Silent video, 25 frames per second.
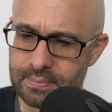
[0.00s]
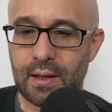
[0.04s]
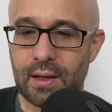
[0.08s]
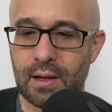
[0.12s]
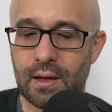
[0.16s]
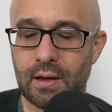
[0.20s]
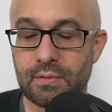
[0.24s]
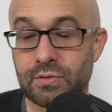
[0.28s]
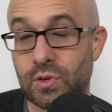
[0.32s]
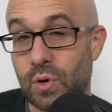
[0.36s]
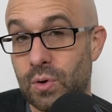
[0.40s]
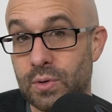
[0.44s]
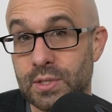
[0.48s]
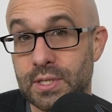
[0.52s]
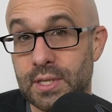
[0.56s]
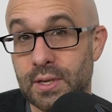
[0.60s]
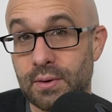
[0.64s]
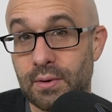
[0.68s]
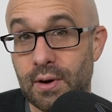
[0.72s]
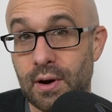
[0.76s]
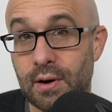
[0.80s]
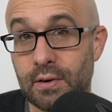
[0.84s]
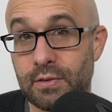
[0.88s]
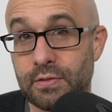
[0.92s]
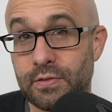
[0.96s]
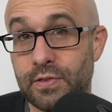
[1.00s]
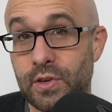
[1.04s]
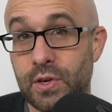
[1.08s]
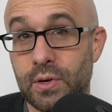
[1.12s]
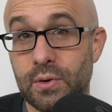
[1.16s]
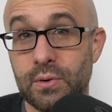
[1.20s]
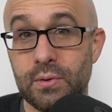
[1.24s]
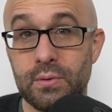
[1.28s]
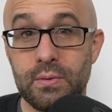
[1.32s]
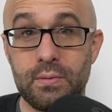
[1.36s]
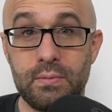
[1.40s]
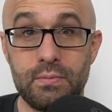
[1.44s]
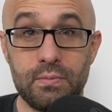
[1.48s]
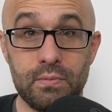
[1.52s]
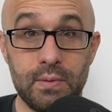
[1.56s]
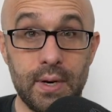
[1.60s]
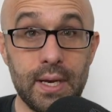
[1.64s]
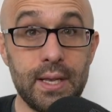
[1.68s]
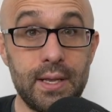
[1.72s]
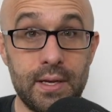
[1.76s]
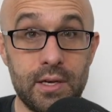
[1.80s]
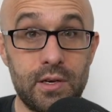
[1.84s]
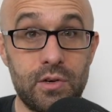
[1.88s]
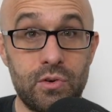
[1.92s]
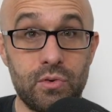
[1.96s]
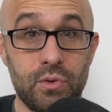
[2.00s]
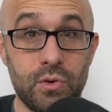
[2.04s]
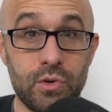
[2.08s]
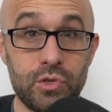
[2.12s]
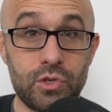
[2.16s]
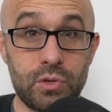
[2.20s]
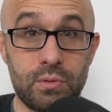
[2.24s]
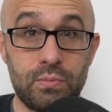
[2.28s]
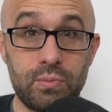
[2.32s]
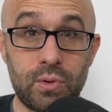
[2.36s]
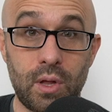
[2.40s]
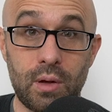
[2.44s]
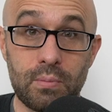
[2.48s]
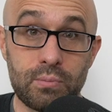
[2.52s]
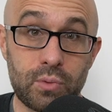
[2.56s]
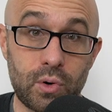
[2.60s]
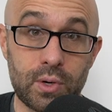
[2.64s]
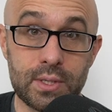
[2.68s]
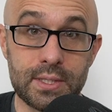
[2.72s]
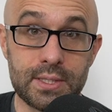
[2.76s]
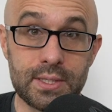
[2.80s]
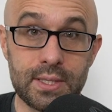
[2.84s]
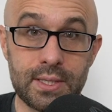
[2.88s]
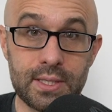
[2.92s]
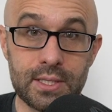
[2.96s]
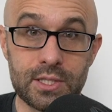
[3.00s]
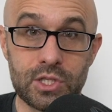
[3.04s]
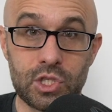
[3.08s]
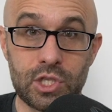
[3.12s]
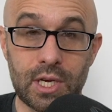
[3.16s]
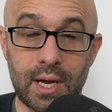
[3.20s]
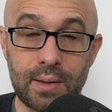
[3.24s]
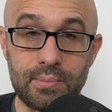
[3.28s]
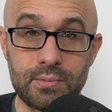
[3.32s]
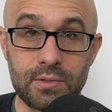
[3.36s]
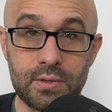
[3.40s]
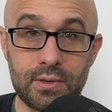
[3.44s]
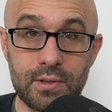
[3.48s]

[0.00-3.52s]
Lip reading: Of course, there are a few really crucial plot points in this chapter,